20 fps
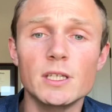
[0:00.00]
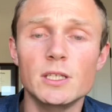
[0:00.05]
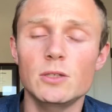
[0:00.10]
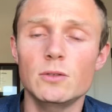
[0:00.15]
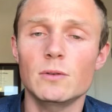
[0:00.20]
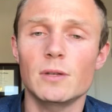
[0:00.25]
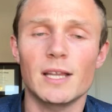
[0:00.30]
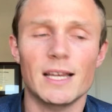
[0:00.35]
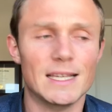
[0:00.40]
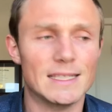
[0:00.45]

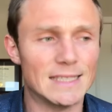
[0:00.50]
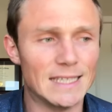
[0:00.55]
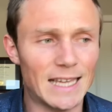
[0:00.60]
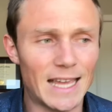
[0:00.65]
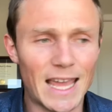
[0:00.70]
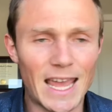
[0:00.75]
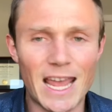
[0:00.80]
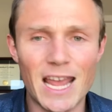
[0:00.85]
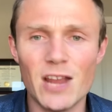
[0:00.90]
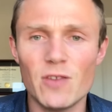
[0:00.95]

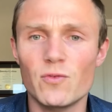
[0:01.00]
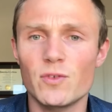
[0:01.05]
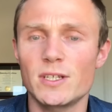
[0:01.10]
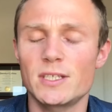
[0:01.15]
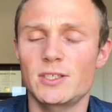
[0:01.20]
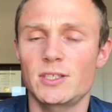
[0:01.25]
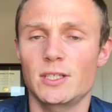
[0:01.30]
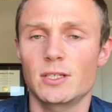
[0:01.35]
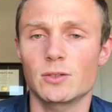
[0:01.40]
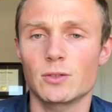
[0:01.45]
utilizing every
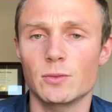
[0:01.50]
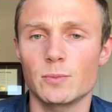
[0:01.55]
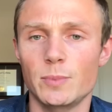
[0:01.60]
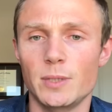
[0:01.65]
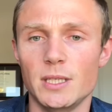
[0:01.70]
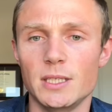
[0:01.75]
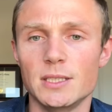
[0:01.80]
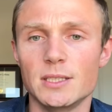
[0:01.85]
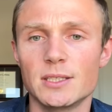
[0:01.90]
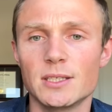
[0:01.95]
single
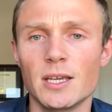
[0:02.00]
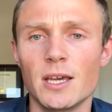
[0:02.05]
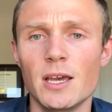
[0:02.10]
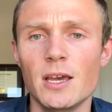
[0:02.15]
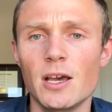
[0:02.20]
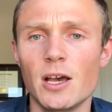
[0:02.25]
piece